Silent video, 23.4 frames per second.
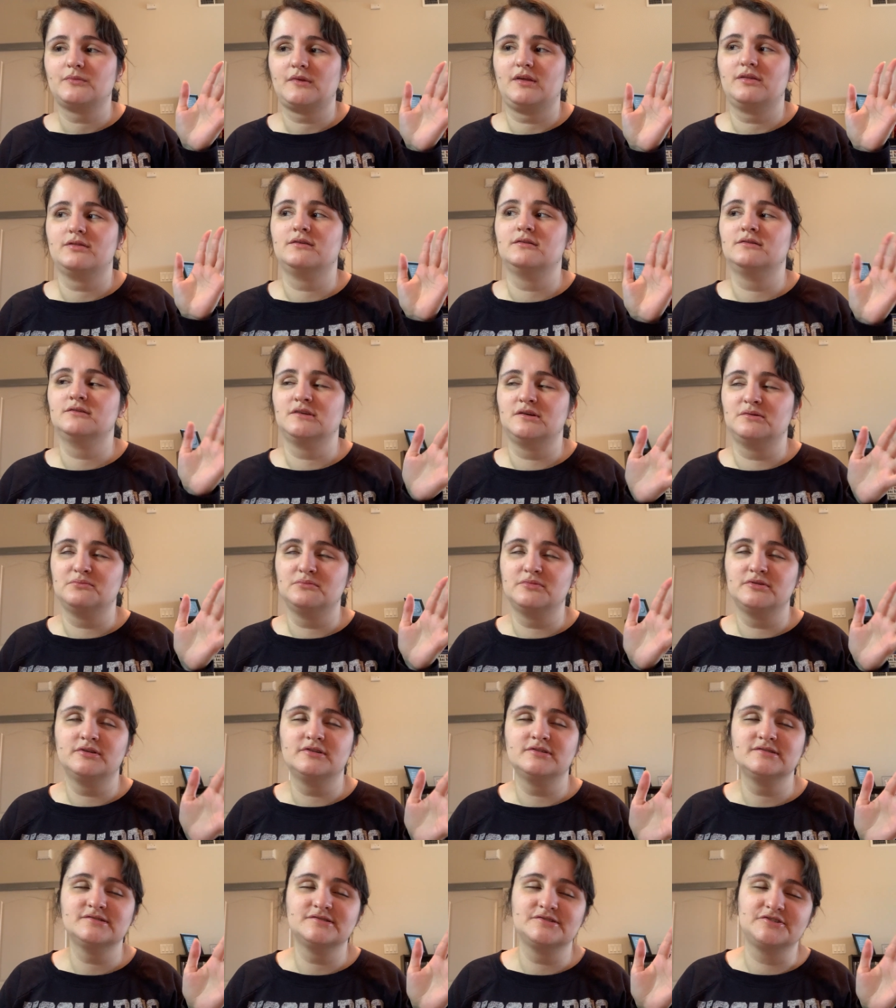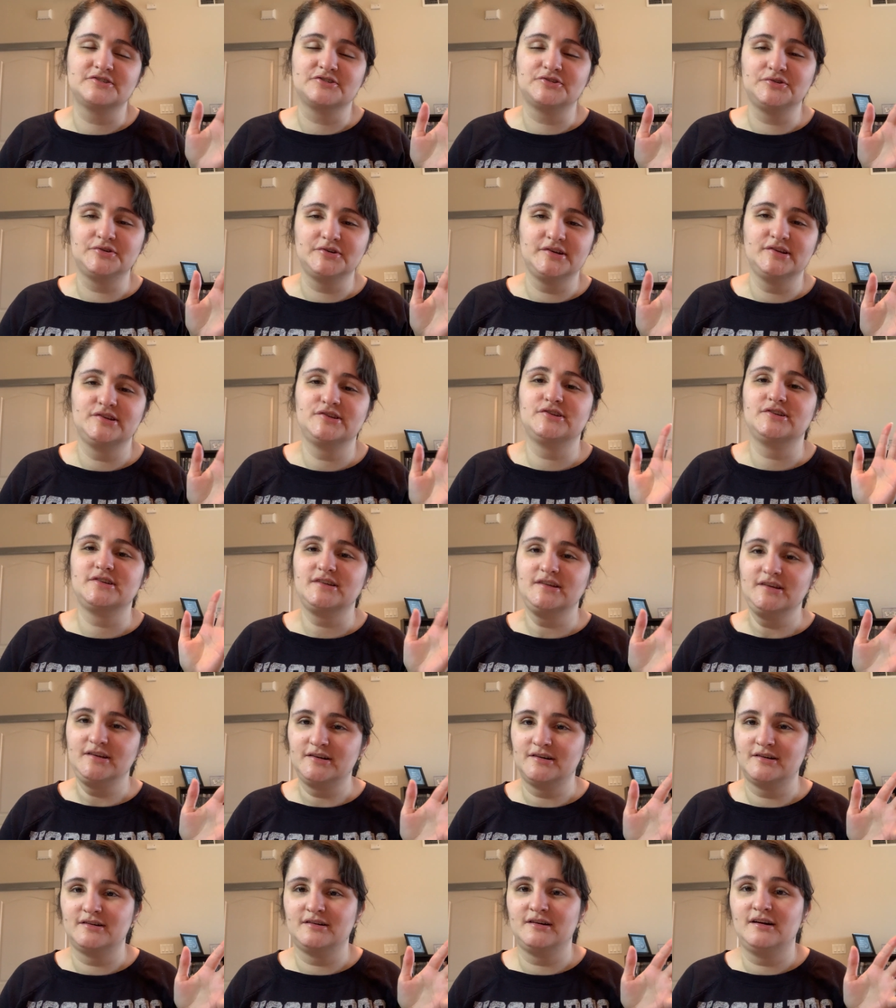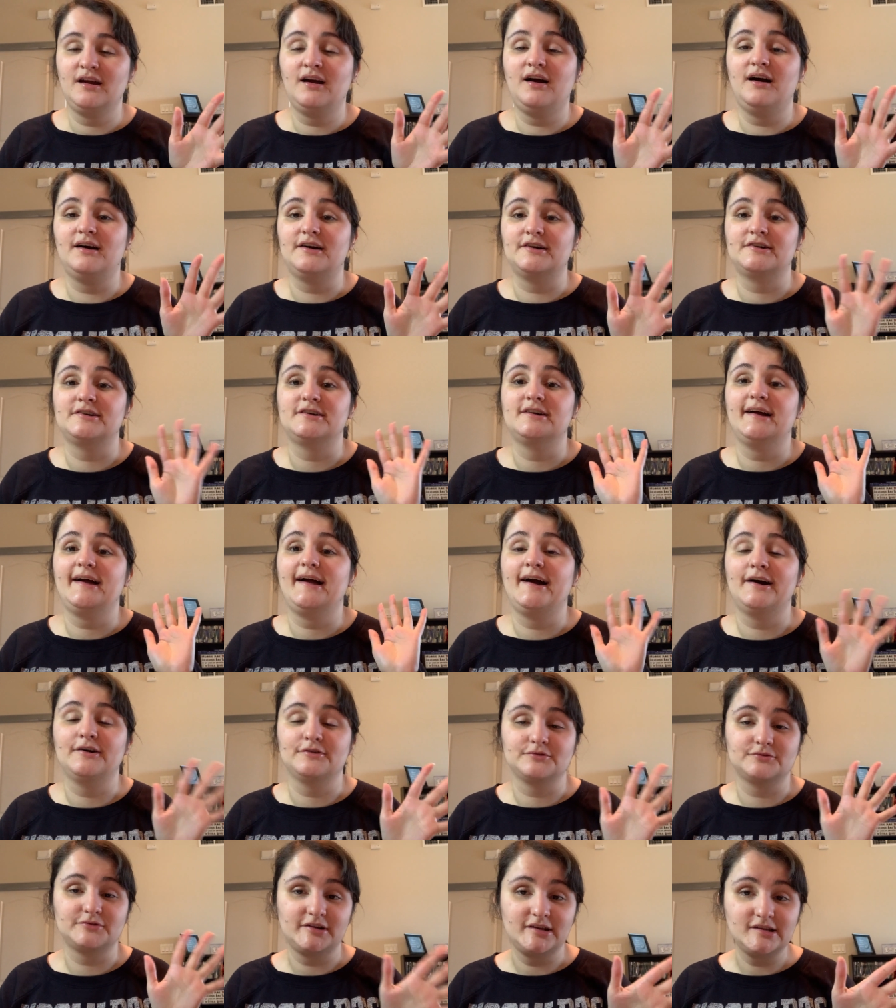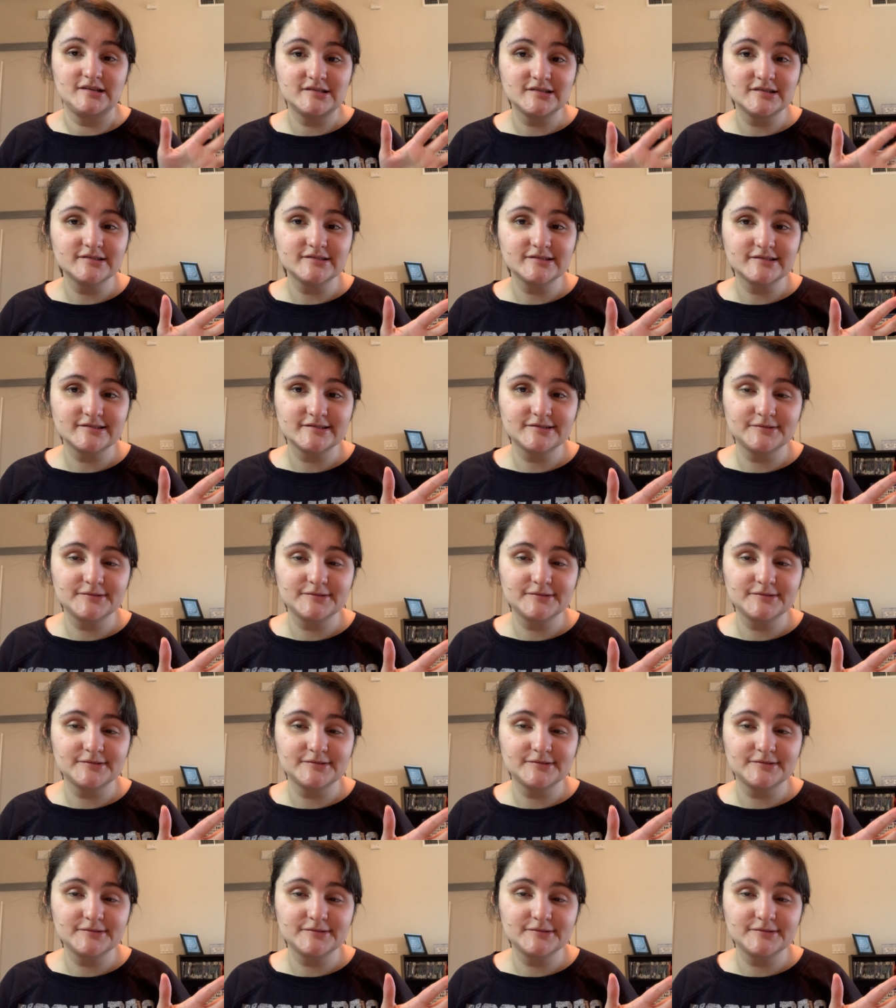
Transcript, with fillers: the numbers you're going to hear are outrageous.